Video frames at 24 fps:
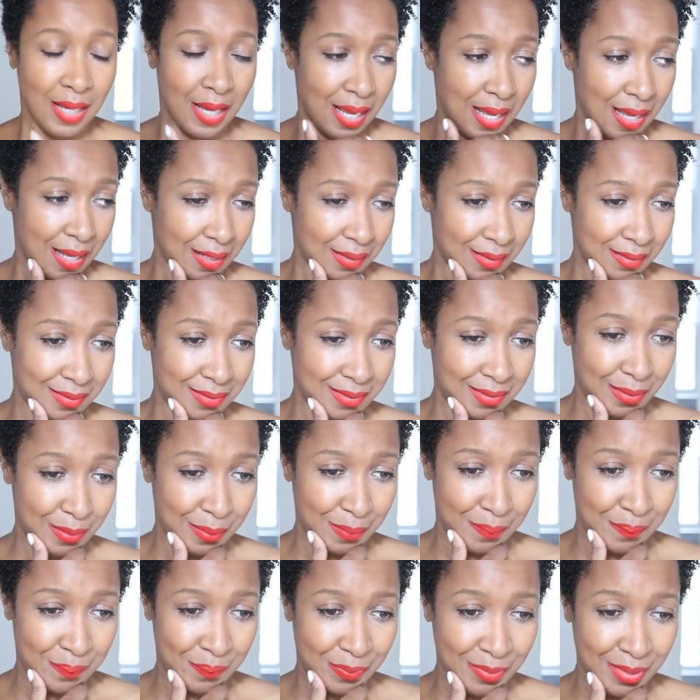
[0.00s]
And
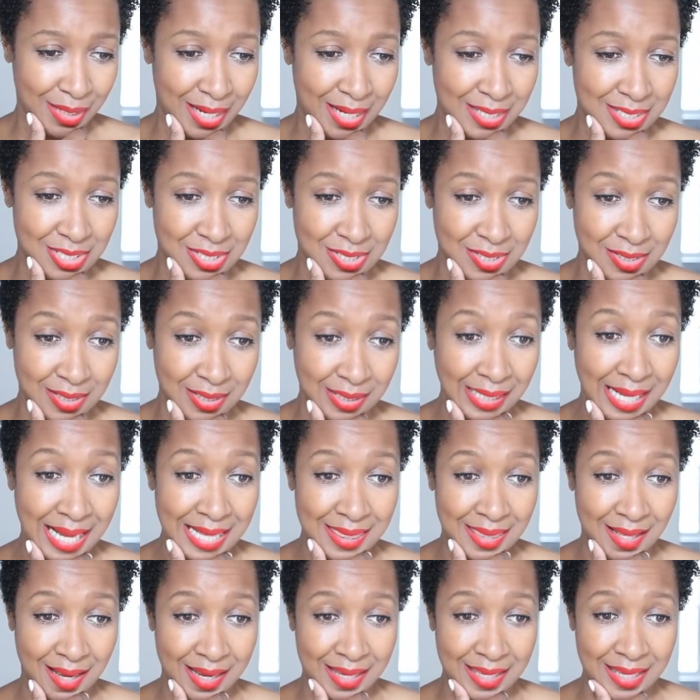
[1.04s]
um, I'm just
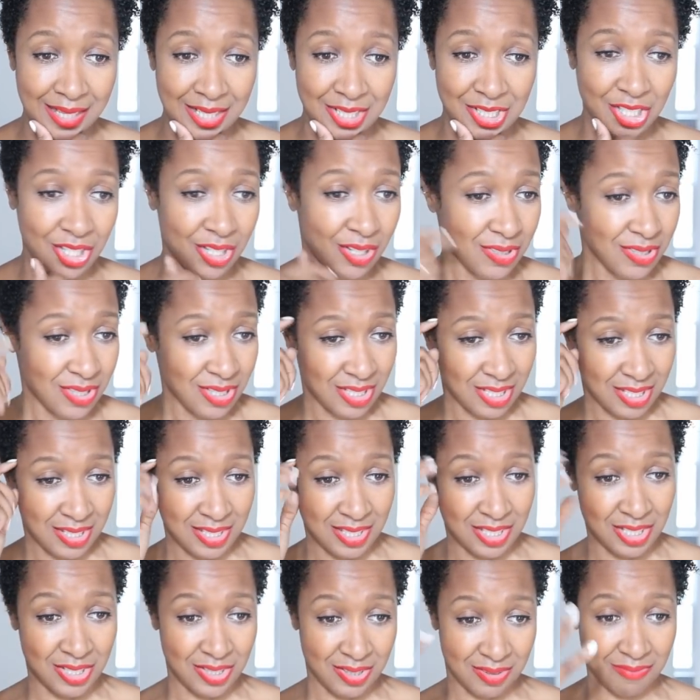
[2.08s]
glad that I get a chance just to